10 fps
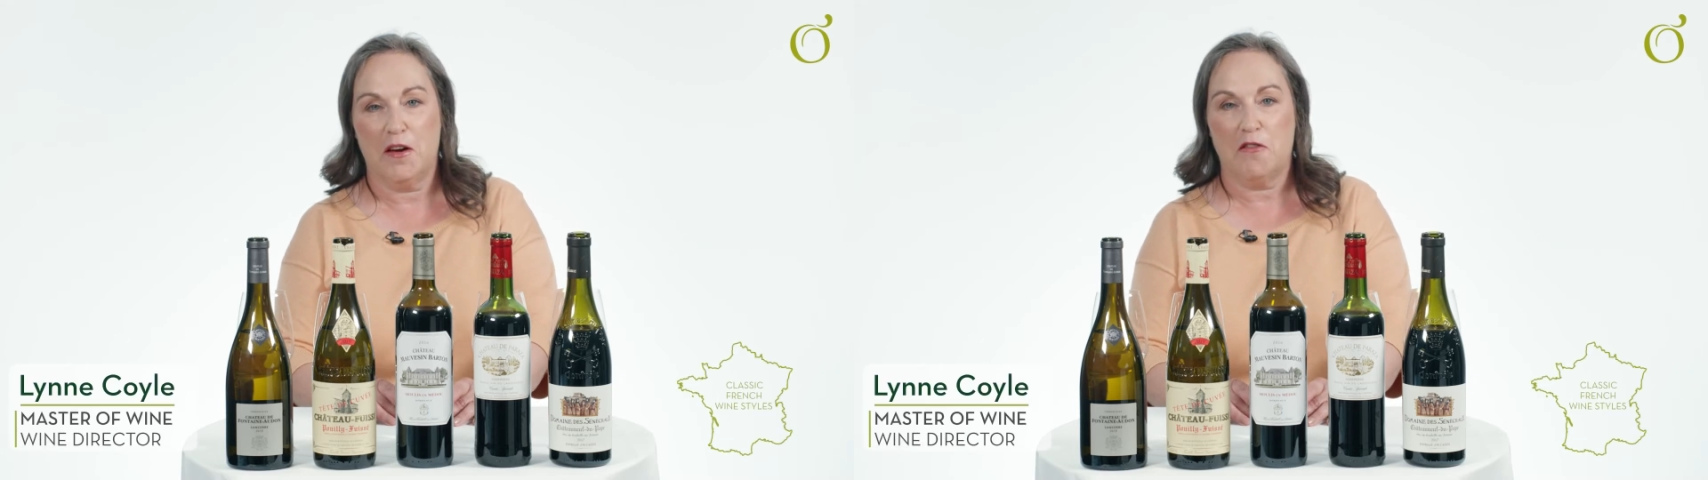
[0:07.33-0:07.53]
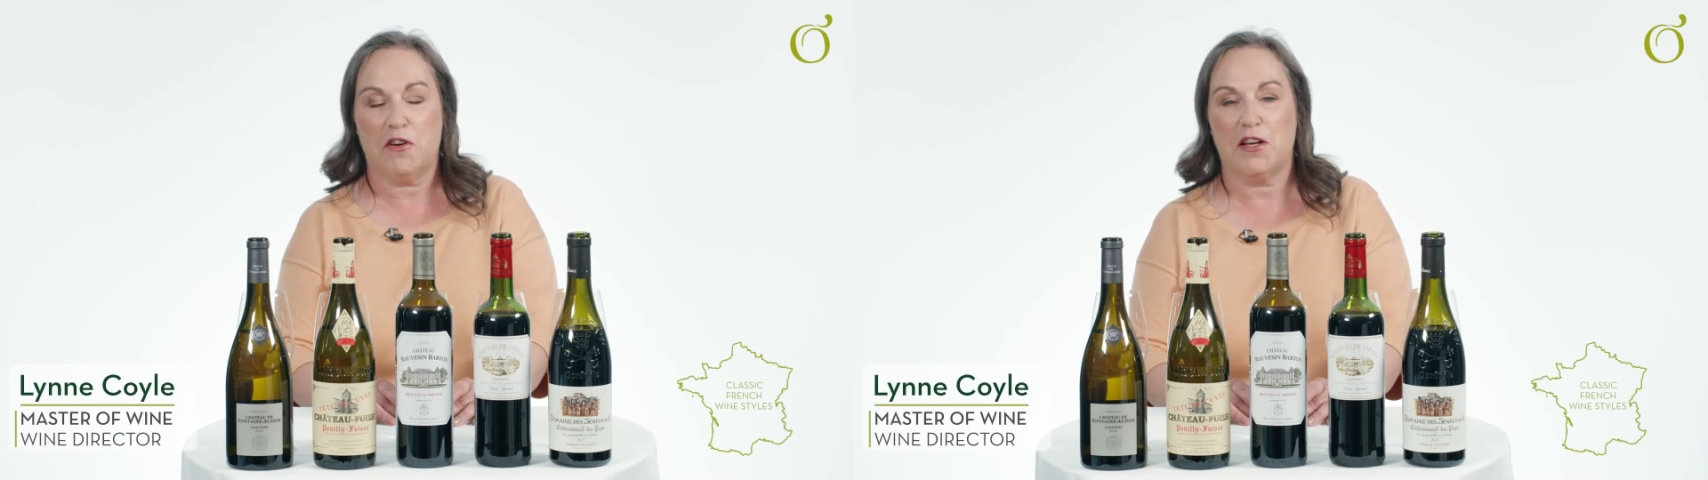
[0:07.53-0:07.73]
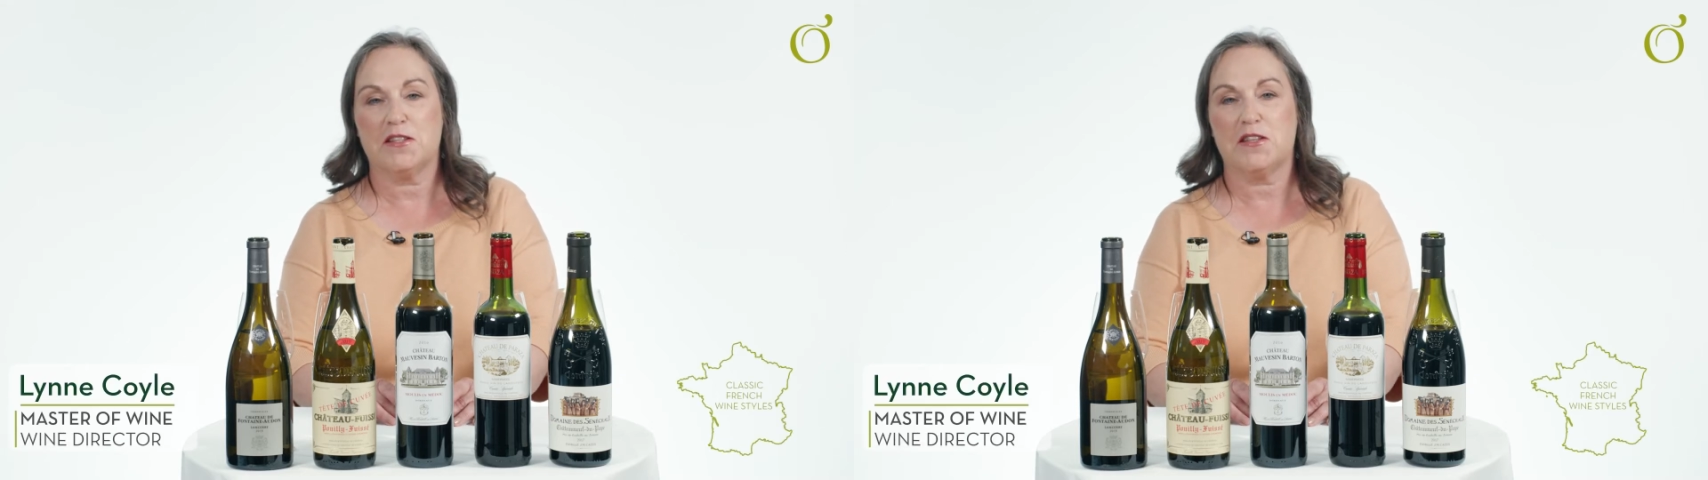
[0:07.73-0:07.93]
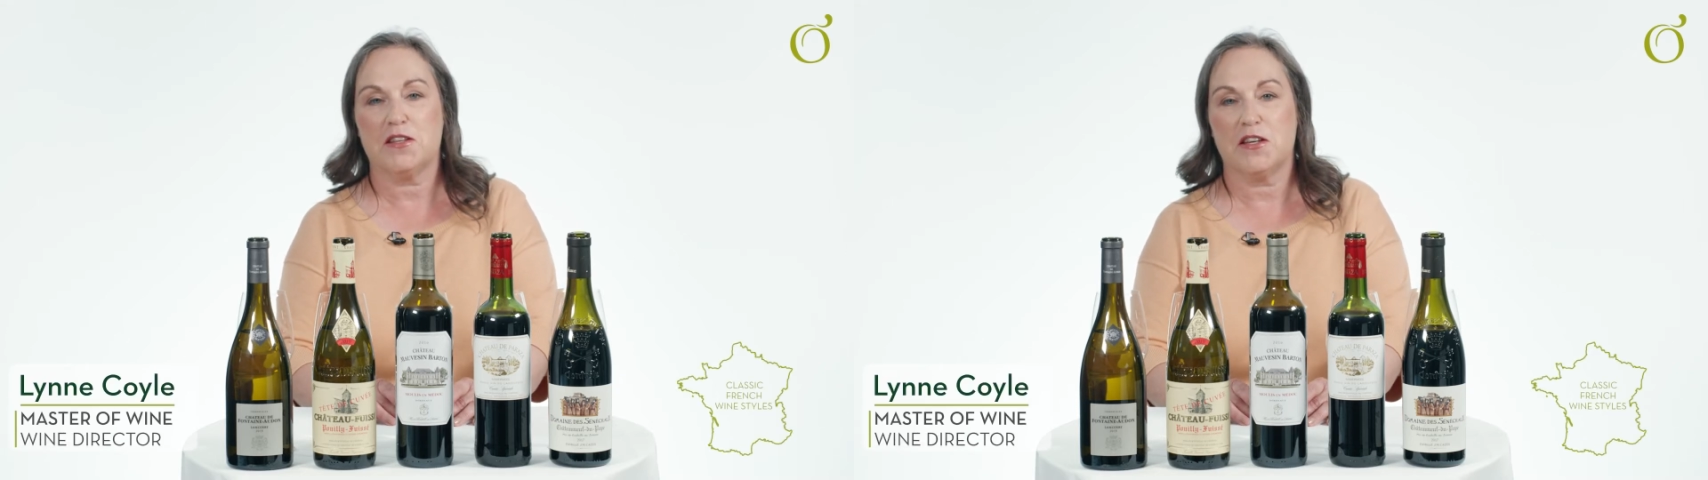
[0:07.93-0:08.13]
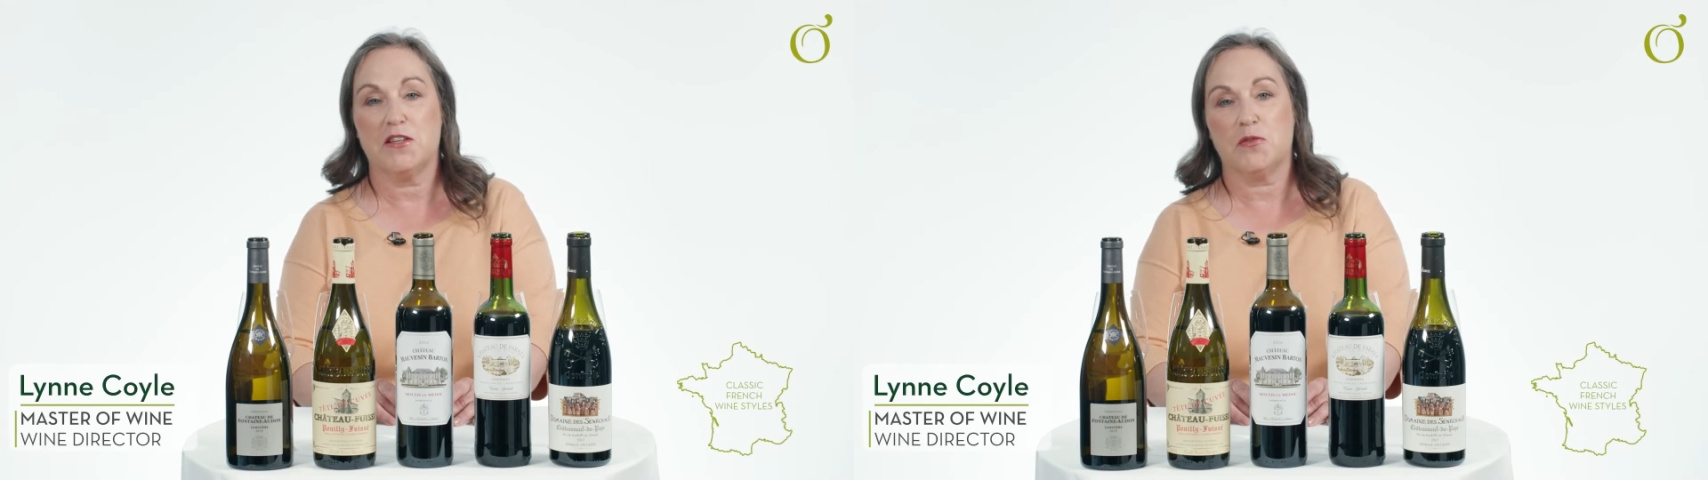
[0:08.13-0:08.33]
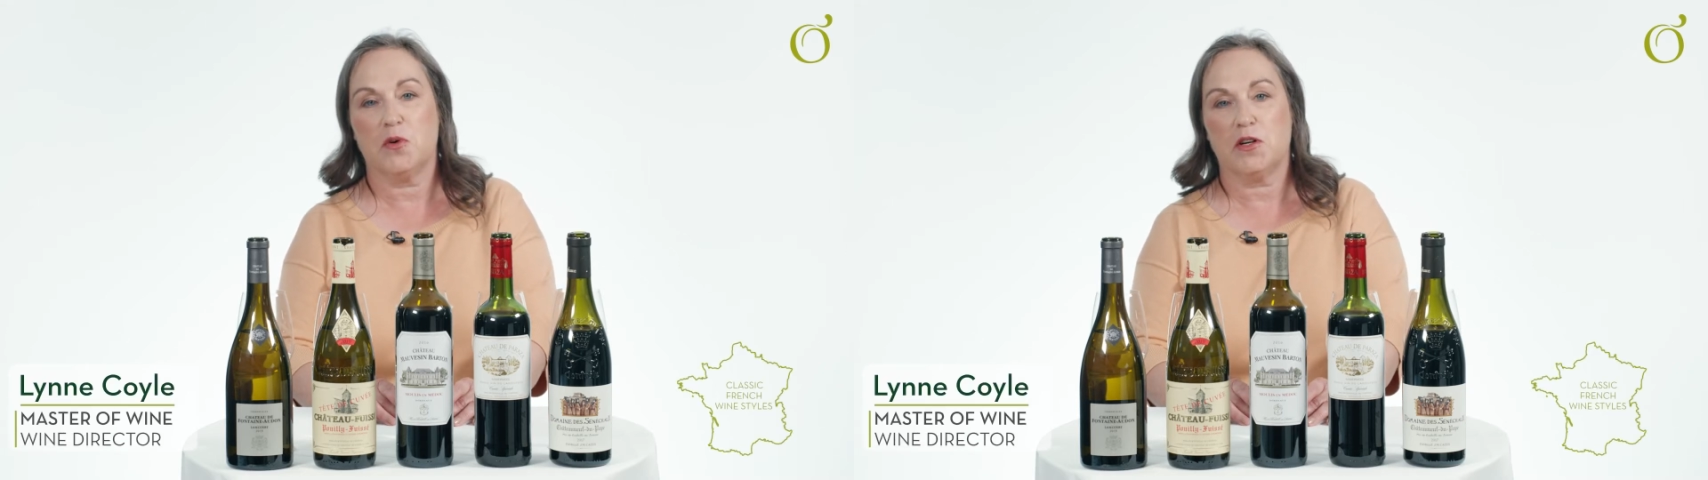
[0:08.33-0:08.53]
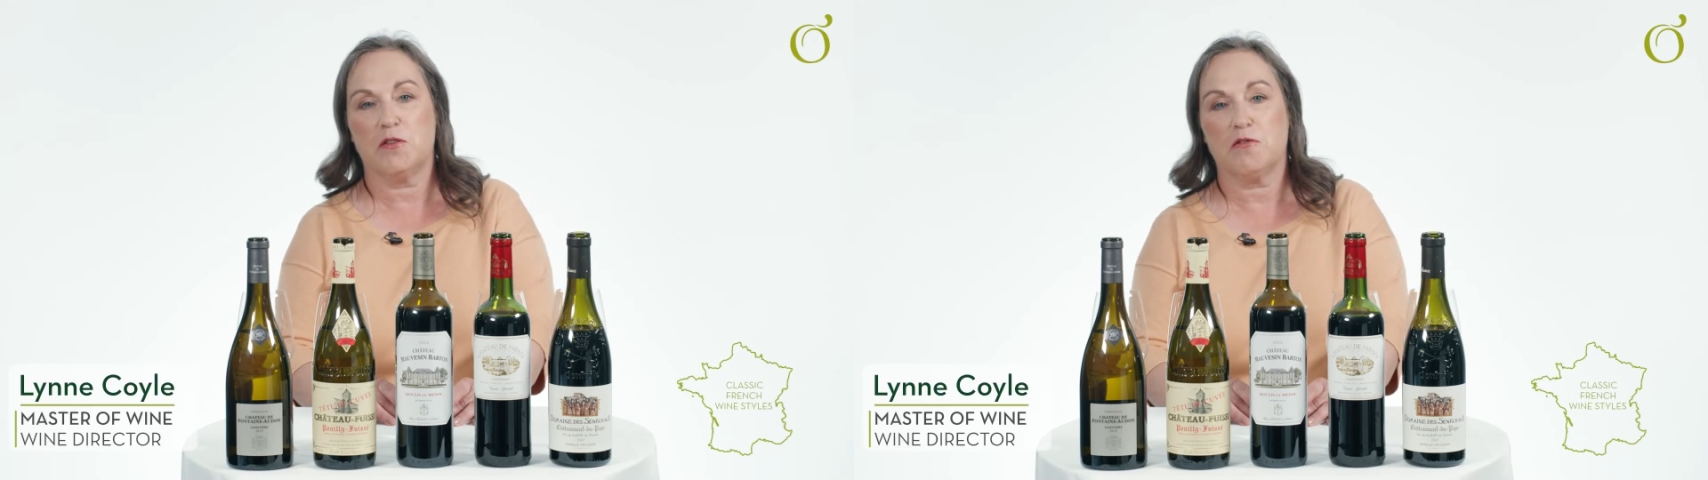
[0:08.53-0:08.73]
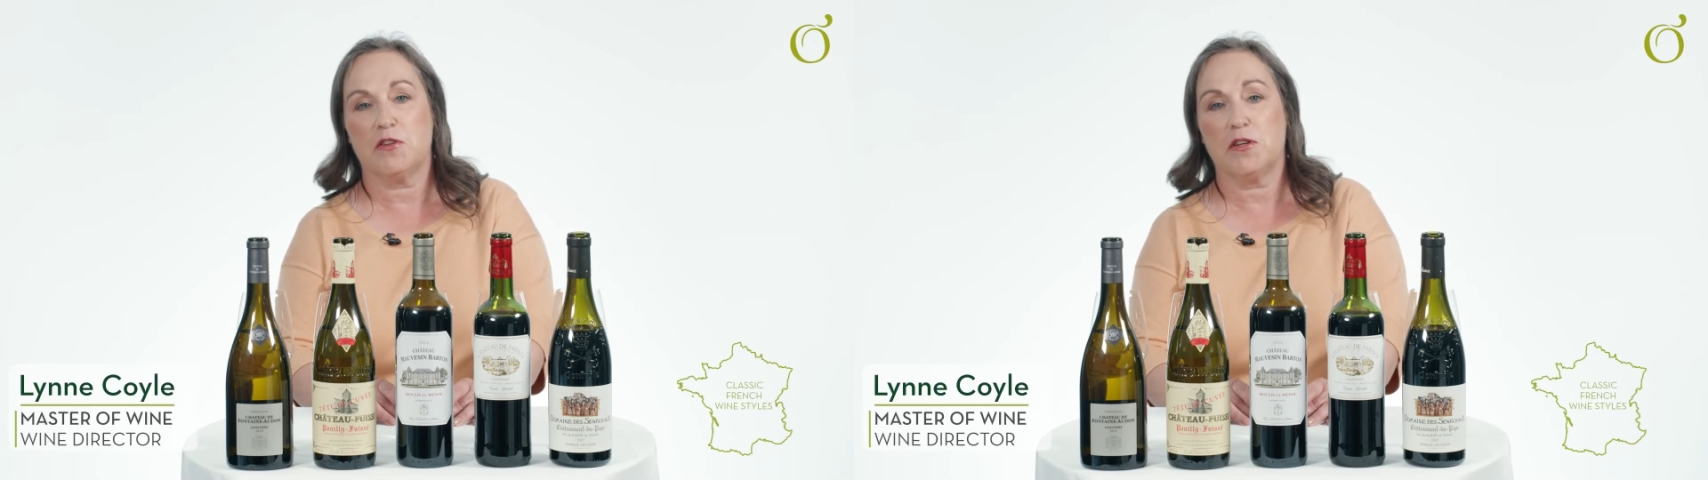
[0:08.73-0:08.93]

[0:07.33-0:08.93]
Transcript: France is one of